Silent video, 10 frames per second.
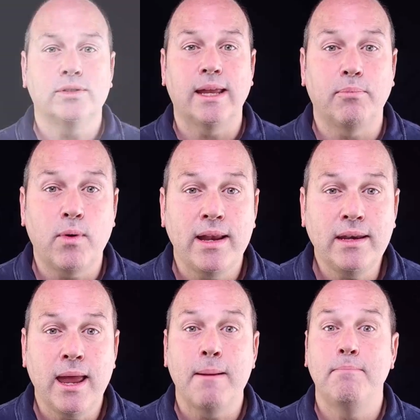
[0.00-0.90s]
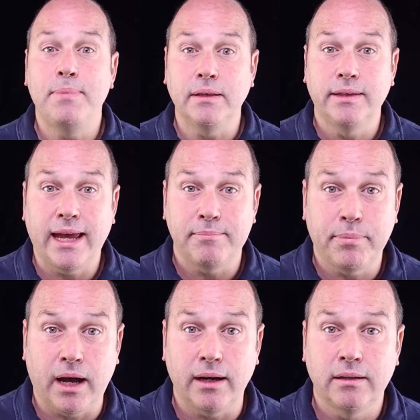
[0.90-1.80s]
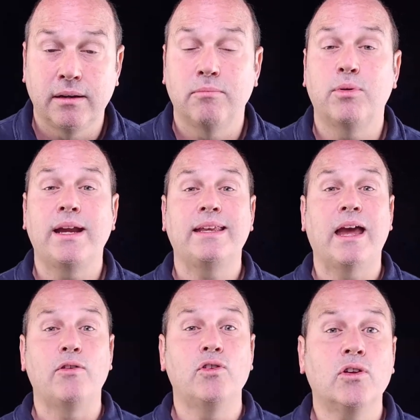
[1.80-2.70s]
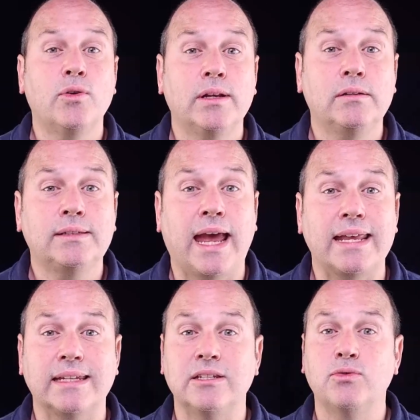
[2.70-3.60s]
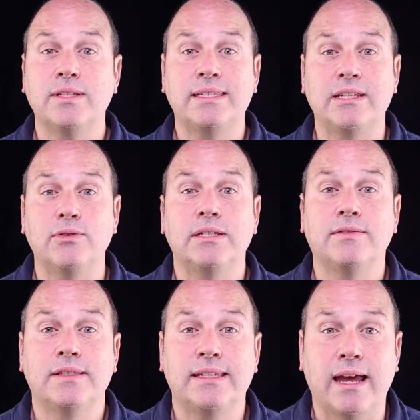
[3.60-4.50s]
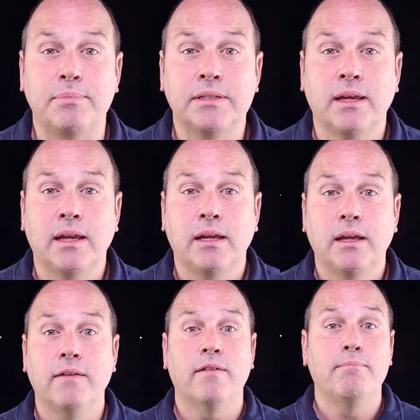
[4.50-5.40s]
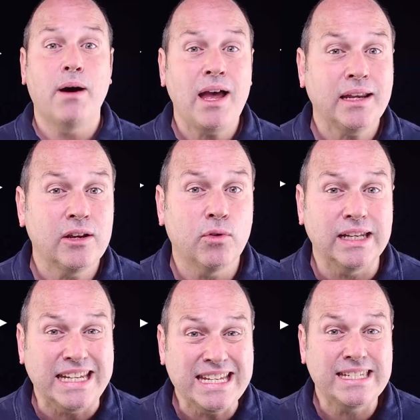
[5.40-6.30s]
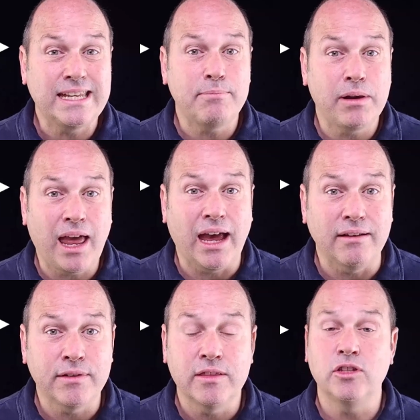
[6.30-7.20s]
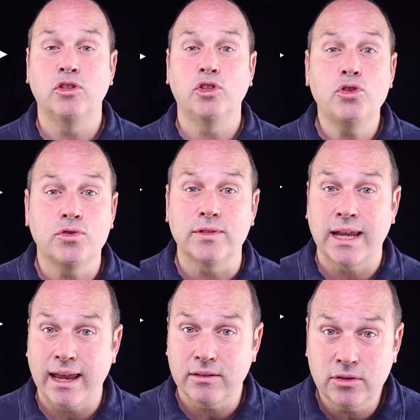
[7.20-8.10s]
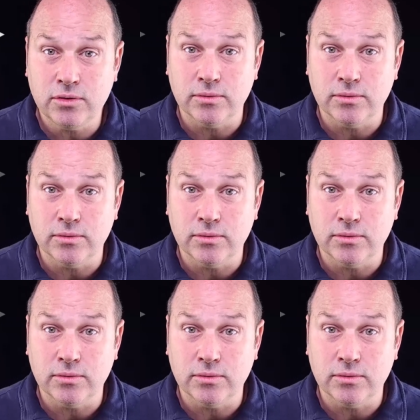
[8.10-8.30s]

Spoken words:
1, build that bot. Break down your critical task into a series of steps. If a bot can run each step live, then your users can too.